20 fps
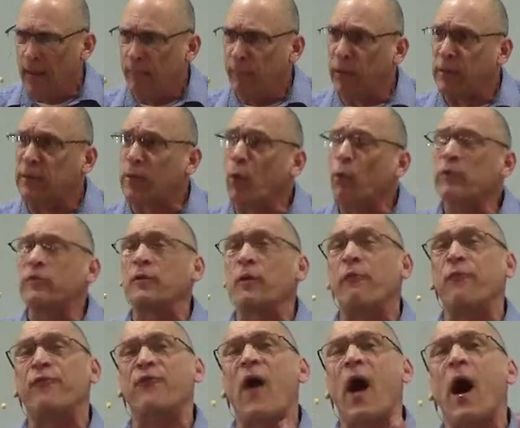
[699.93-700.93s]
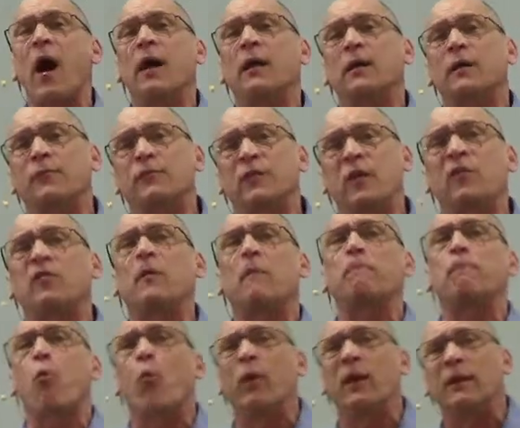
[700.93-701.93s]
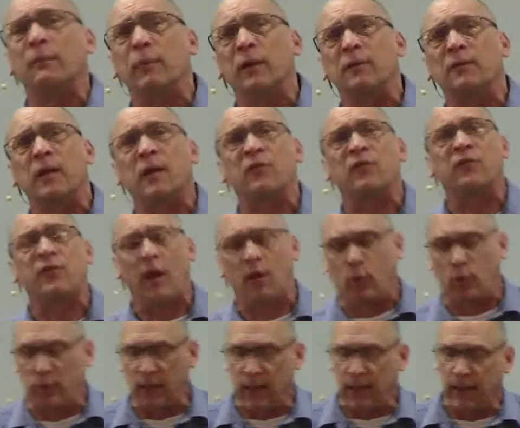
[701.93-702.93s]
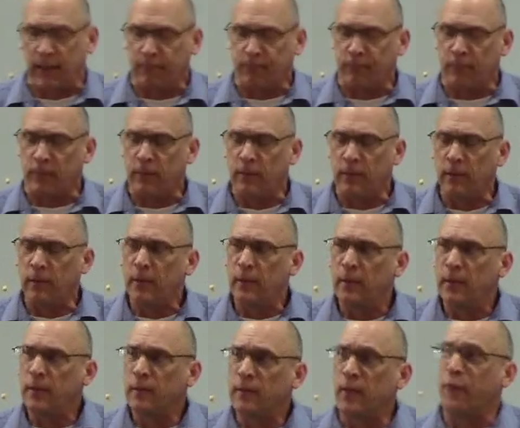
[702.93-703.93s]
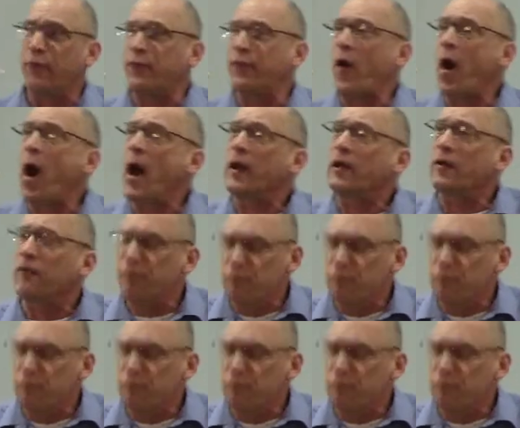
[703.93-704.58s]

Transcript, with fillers: But there was the fog of disappointment that settled in, the fog